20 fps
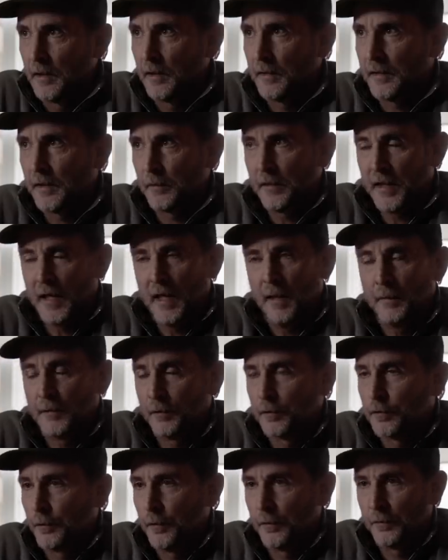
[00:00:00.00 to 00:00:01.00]
I think that
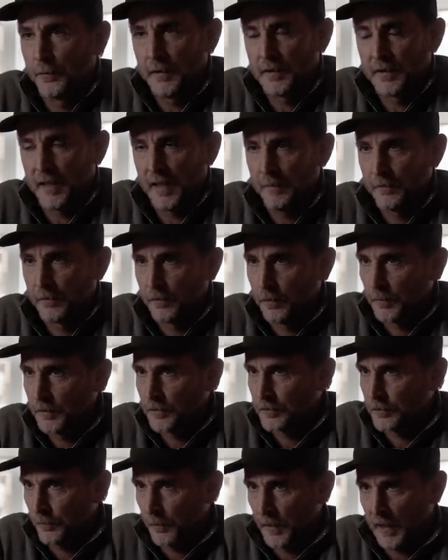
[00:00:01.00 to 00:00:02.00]
happened two or three times to
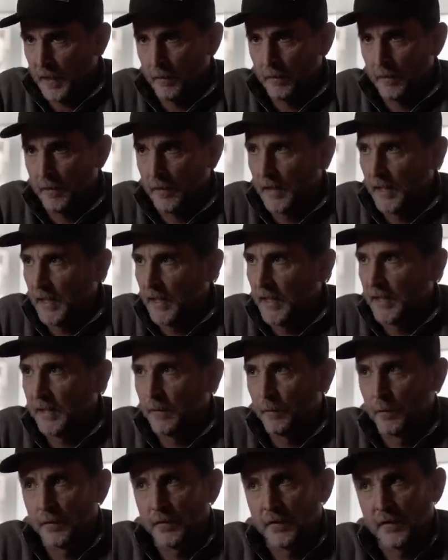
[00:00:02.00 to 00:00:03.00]
us throughout. And
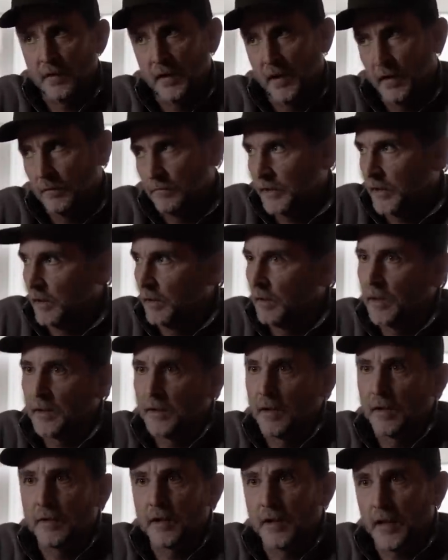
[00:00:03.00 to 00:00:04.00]
it was, you know,
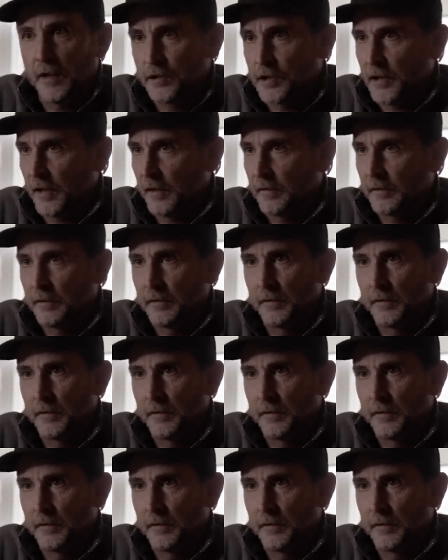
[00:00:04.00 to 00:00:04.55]
another gut check.